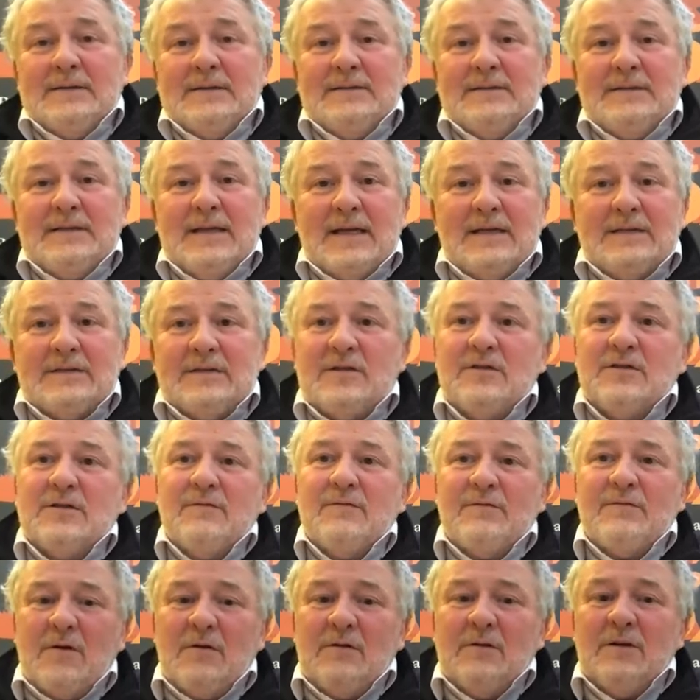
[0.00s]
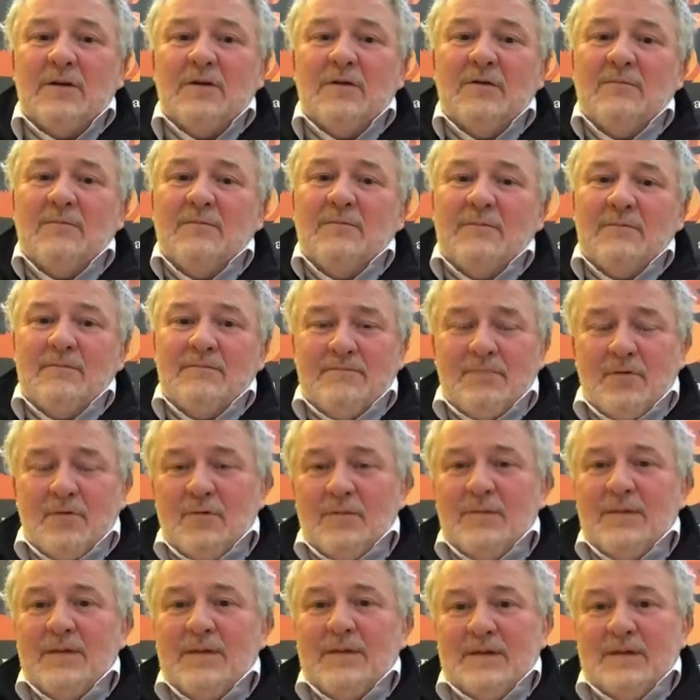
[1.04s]
Yes, there's a volume, but
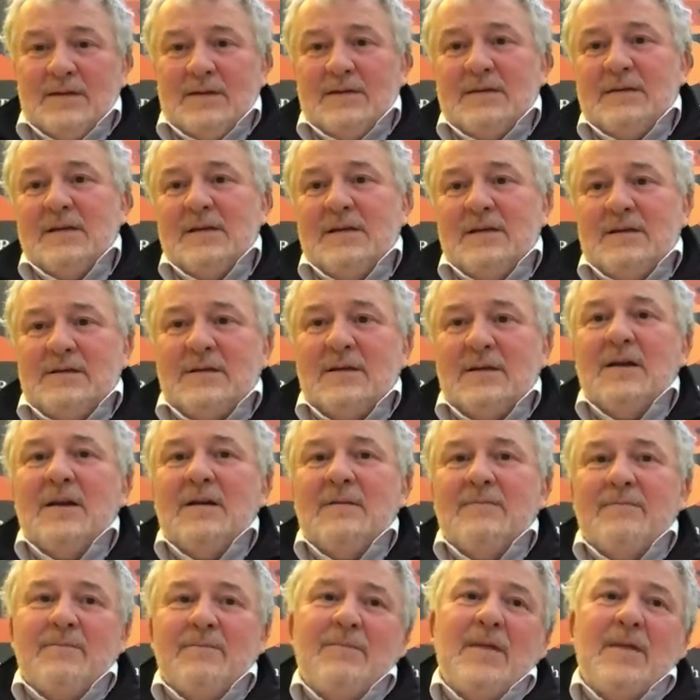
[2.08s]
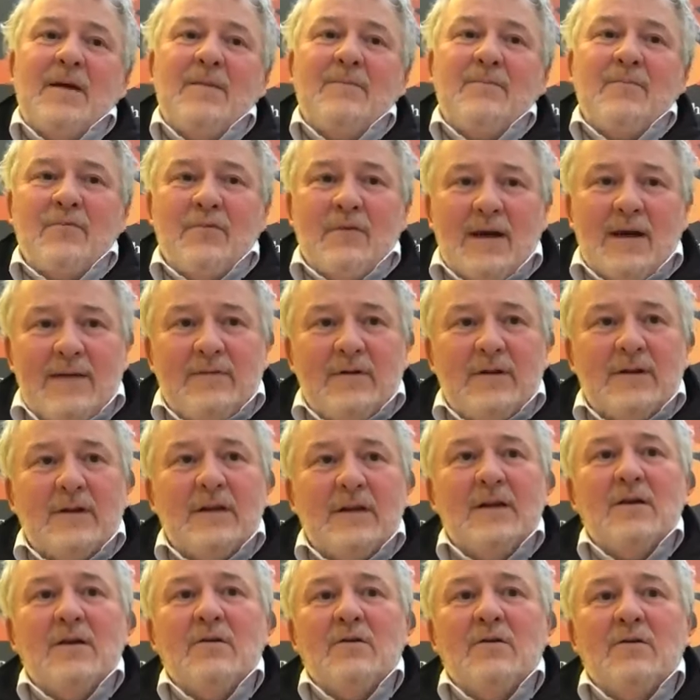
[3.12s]
this is a
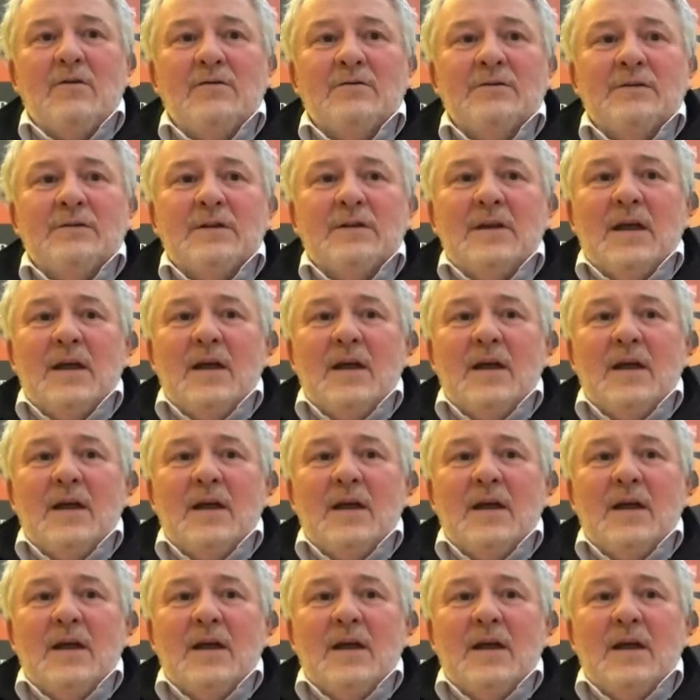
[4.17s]
privately owned